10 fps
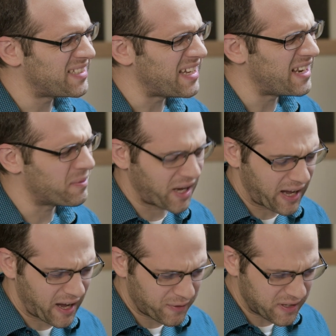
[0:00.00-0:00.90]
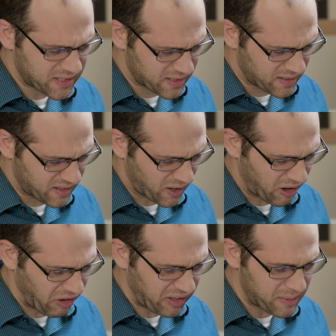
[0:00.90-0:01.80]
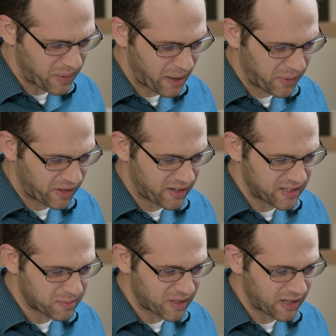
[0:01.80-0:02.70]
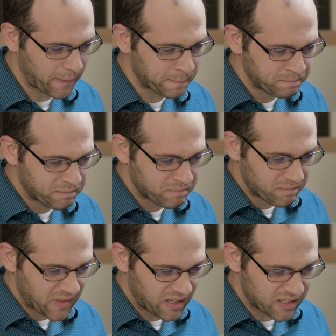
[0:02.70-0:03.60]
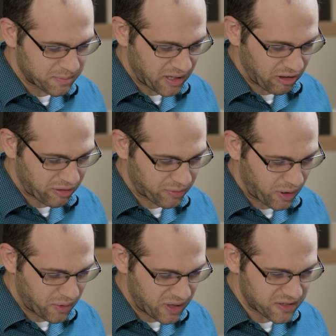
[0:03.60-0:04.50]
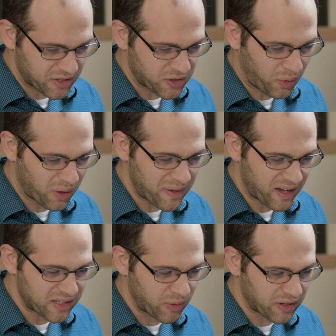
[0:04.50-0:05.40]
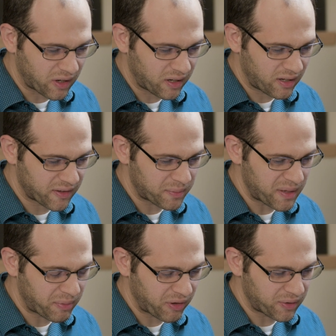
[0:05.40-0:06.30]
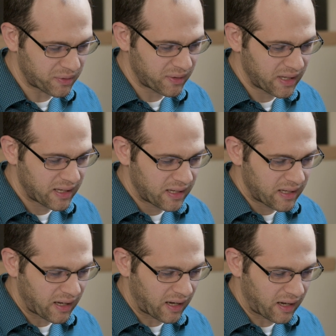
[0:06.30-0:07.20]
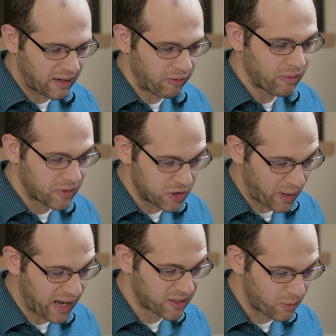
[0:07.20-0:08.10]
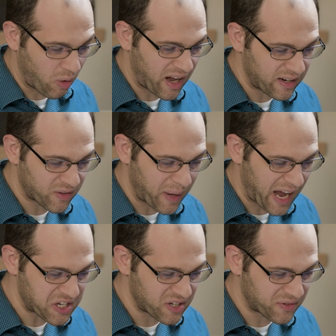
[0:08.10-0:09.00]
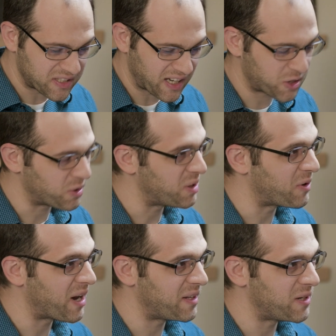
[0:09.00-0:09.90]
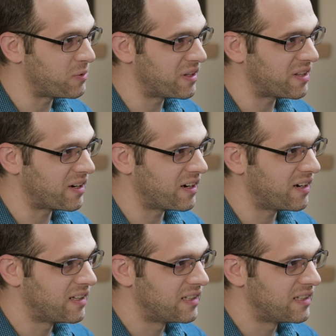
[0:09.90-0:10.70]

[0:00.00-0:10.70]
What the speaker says: scene about how the harlot Babylon is being thrown into torment with all the people who drank the wine of the passion for sexual immorality with her.